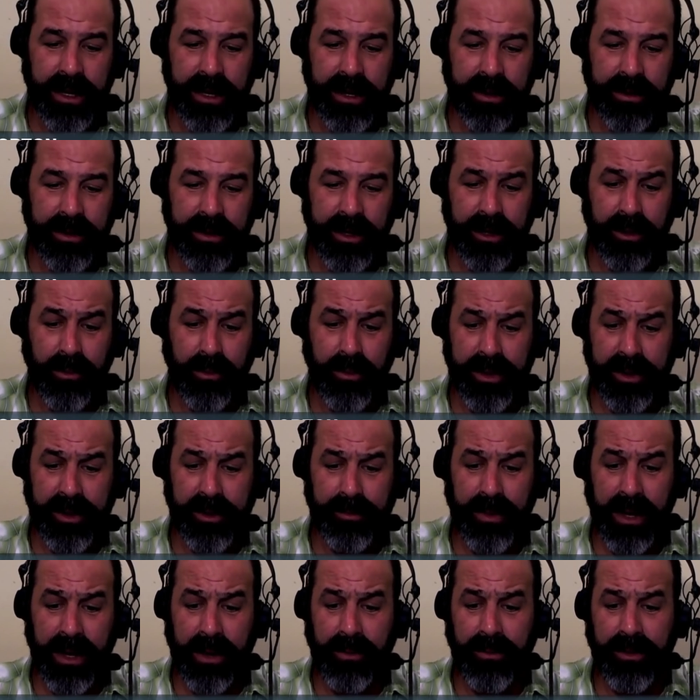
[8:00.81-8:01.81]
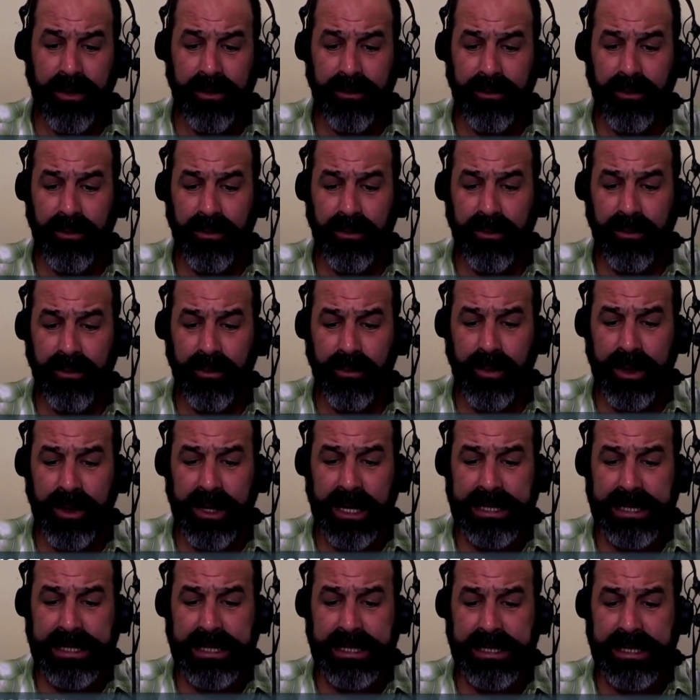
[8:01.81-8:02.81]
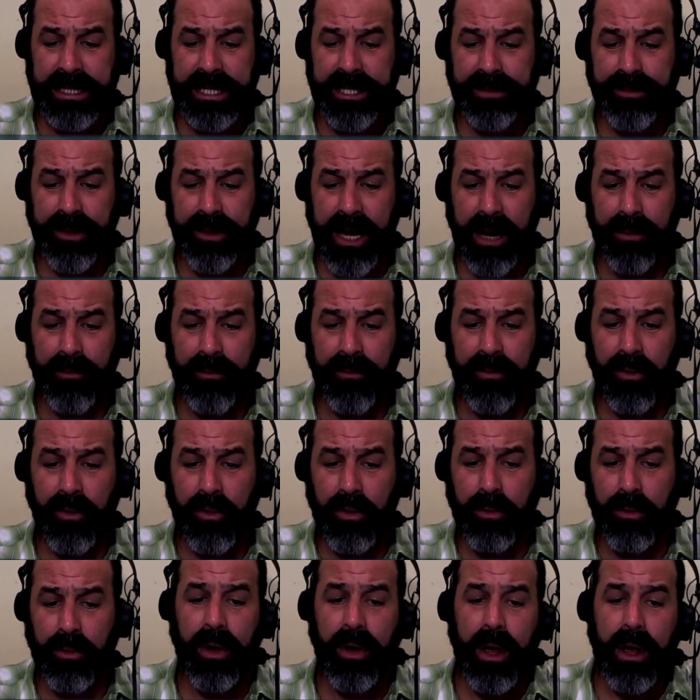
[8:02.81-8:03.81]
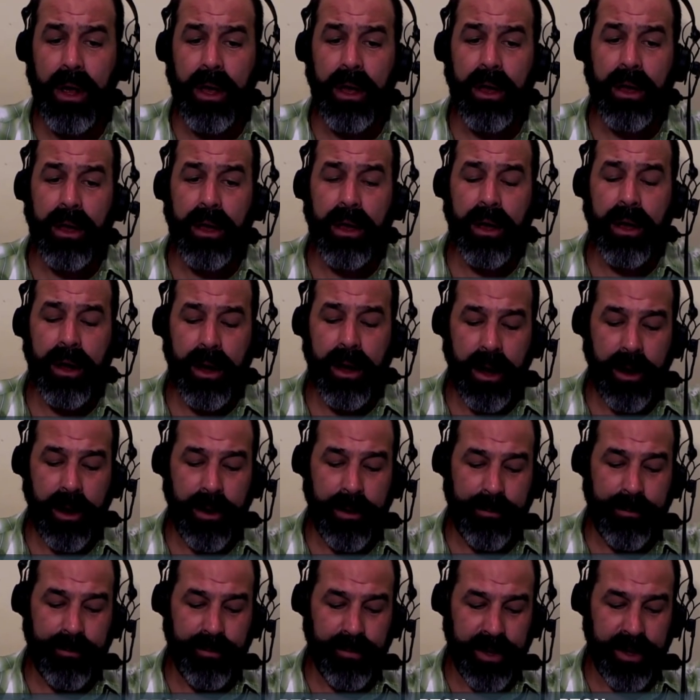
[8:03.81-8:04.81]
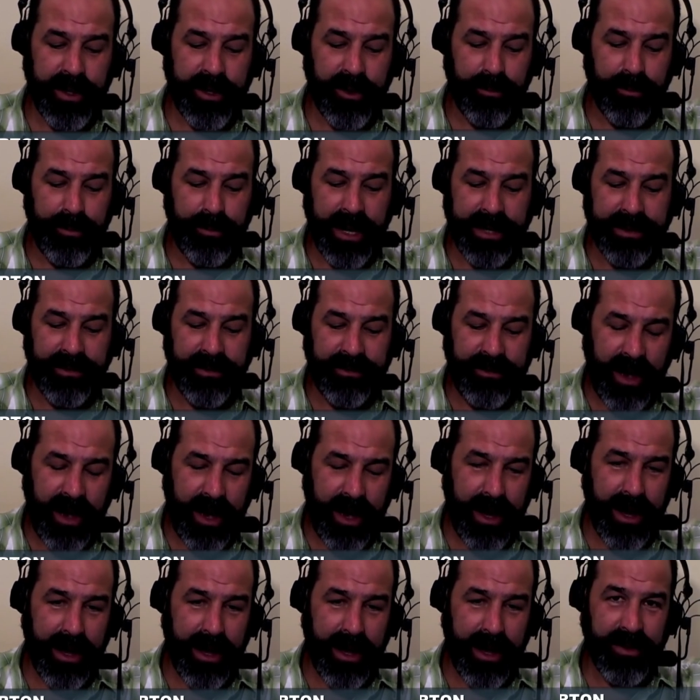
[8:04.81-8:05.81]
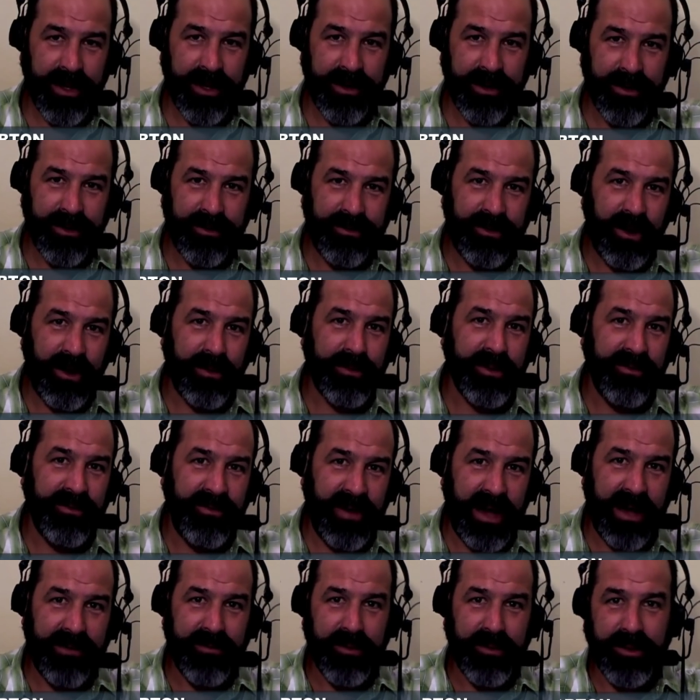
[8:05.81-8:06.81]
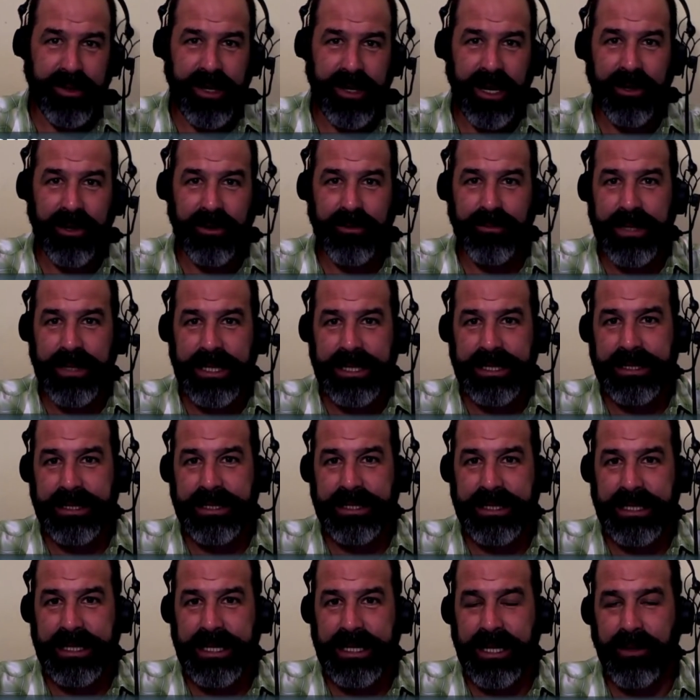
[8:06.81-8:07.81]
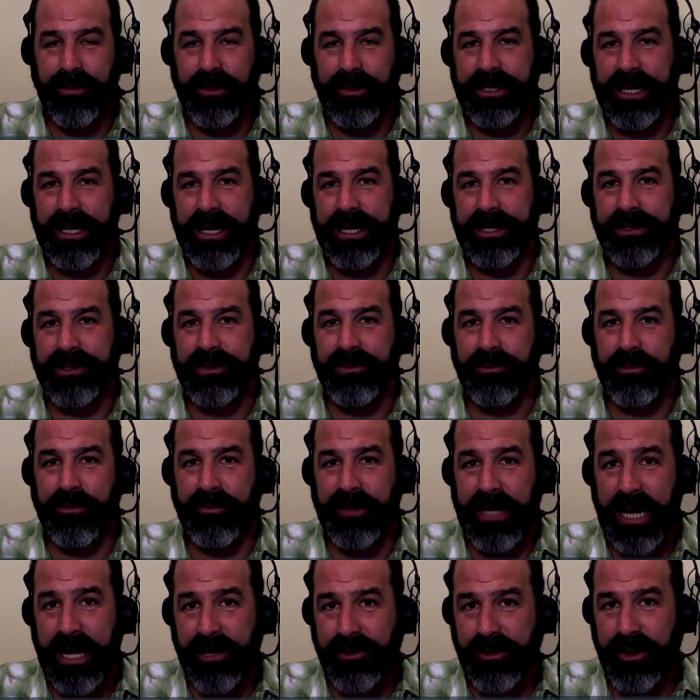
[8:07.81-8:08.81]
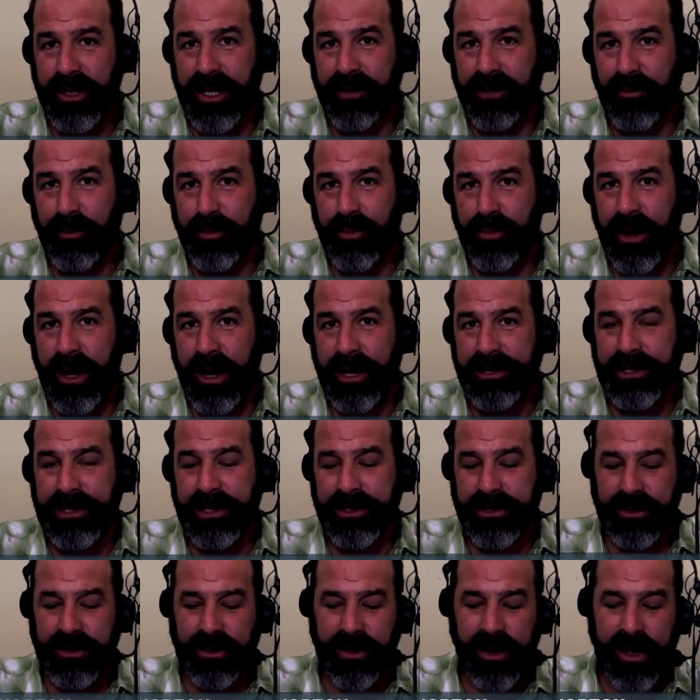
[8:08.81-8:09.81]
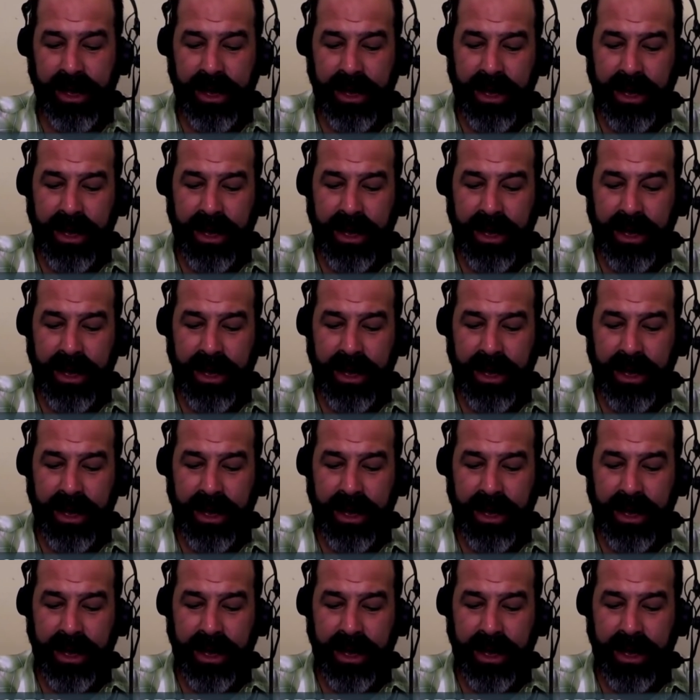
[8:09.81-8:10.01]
uh, you know, one of the big ones was when SSDs became affordable. Um, you know, by the time you, you start with a $500 PC, which has sort of an entry level processor,